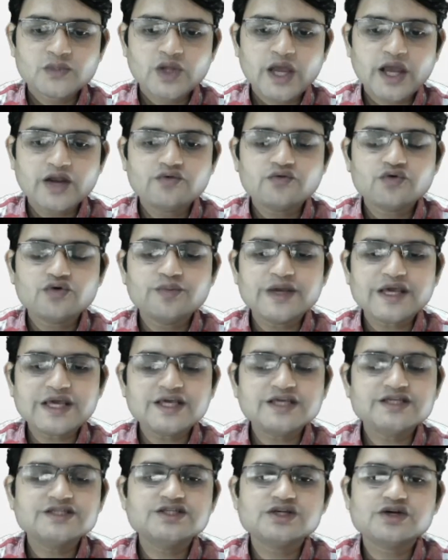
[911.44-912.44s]
it would be
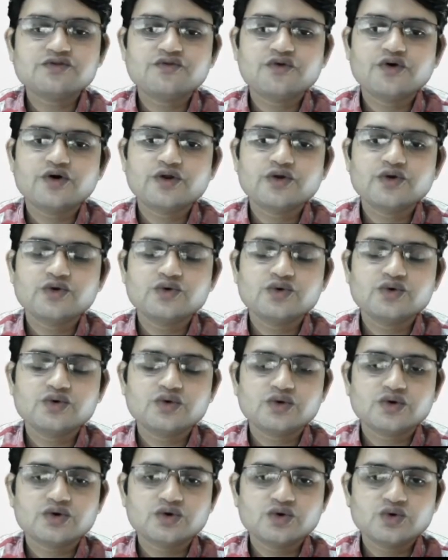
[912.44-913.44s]
easier for
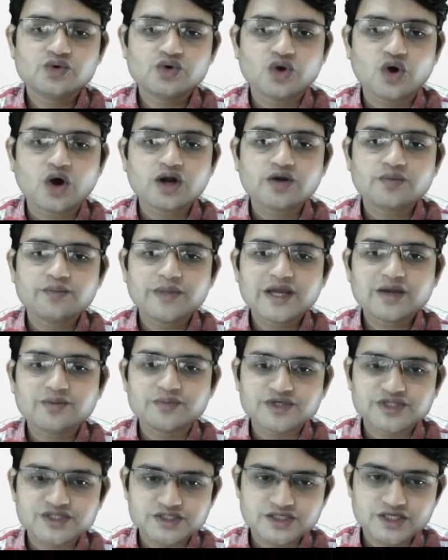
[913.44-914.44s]
you to not make
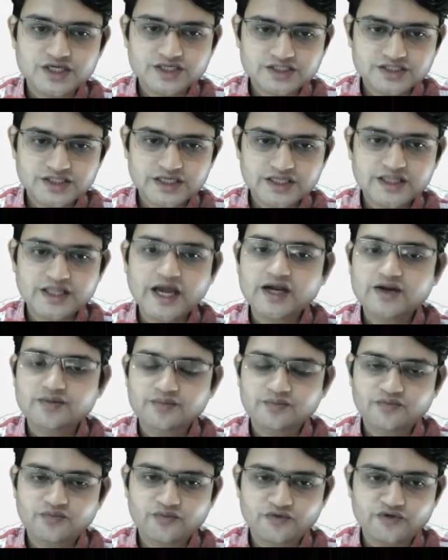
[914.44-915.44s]
mistakes in that
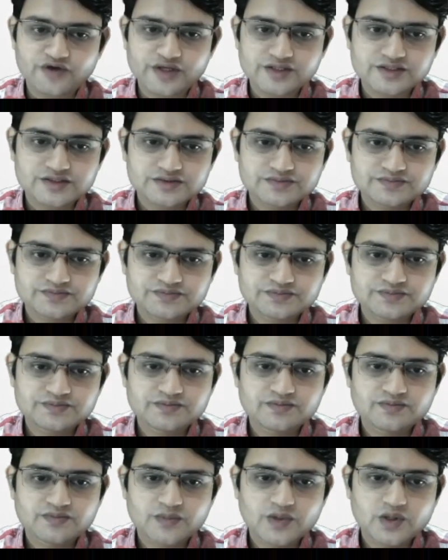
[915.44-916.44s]
ways.
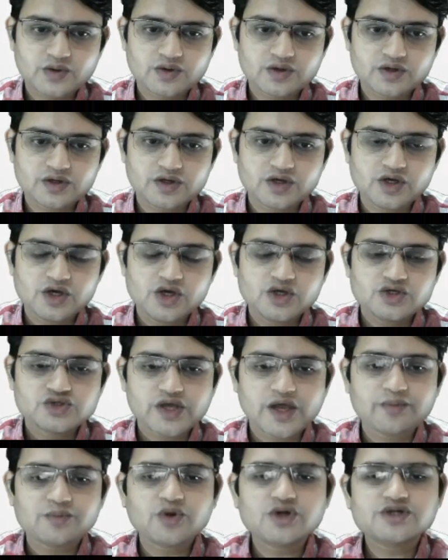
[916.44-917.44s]
So
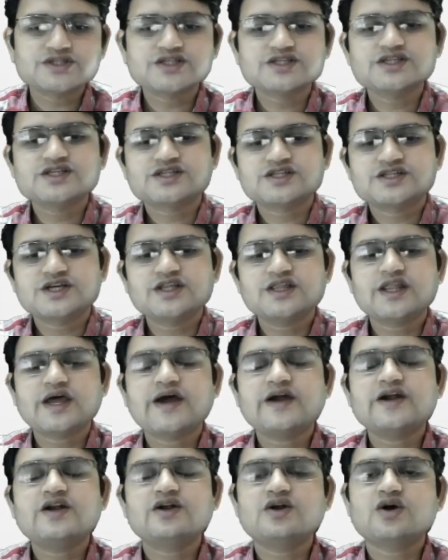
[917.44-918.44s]
I'm not suggesting
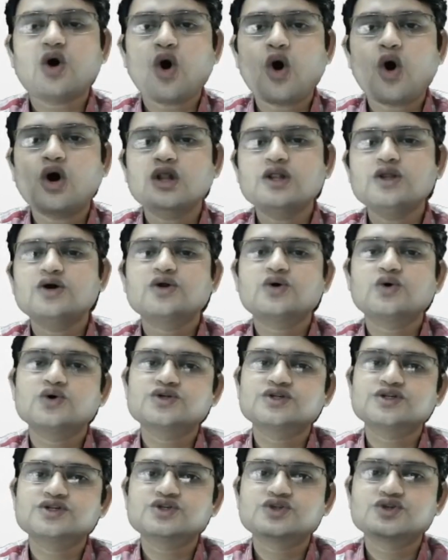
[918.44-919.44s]
that all your
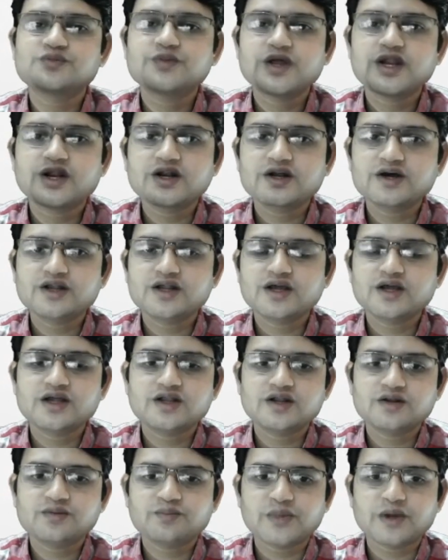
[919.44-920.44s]
questions should be written
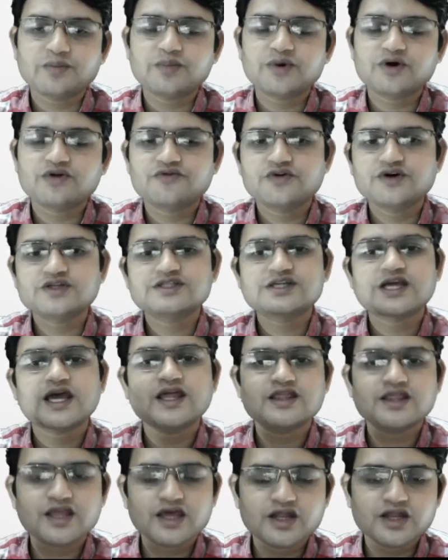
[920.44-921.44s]
in paper first
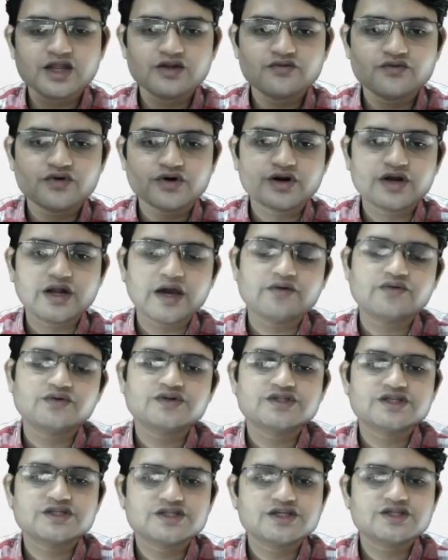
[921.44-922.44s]
and then in Word. I
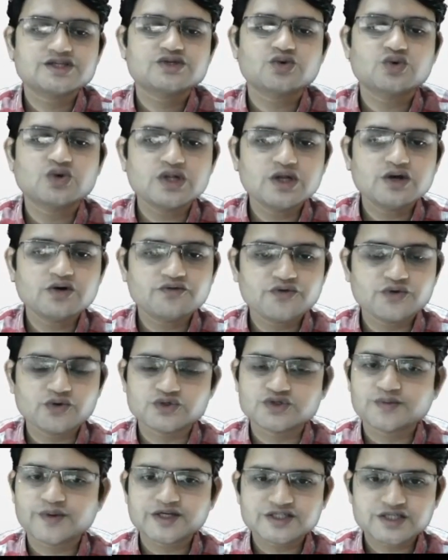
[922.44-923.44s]
would suggest only a few,
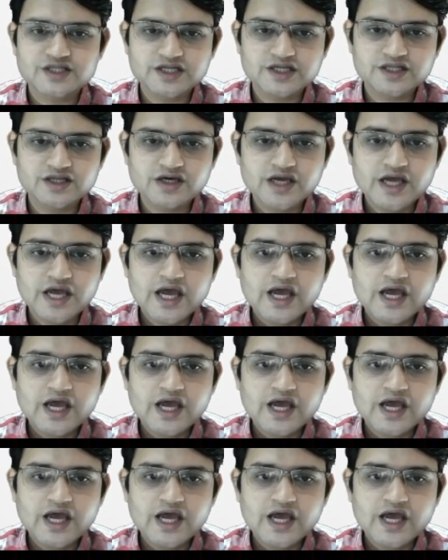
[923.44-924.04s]
especially the